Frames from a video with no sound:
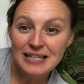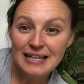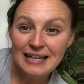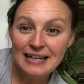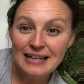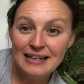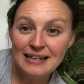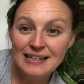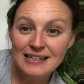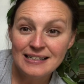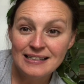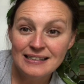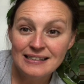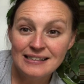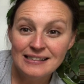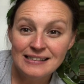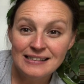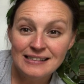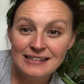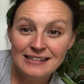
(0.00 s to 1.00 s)
here.
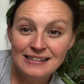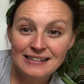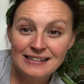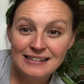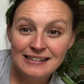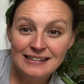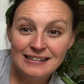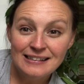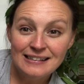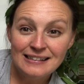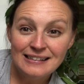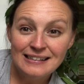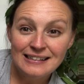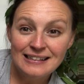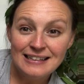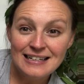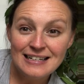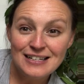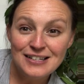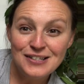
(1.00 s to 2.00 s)

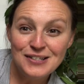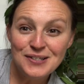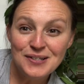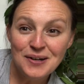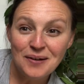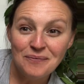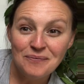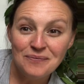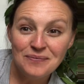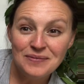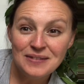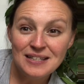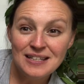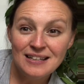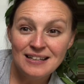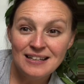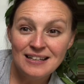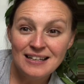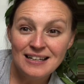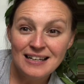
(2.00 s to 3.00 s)
And he's jumped
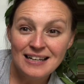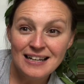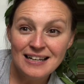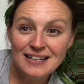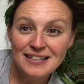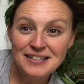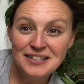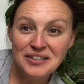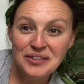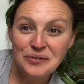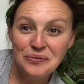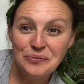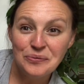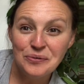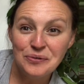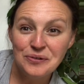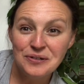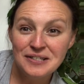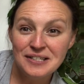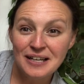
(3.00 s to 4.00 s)
into the
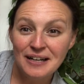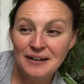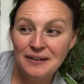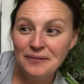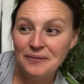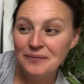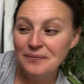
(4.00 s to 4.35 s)
water.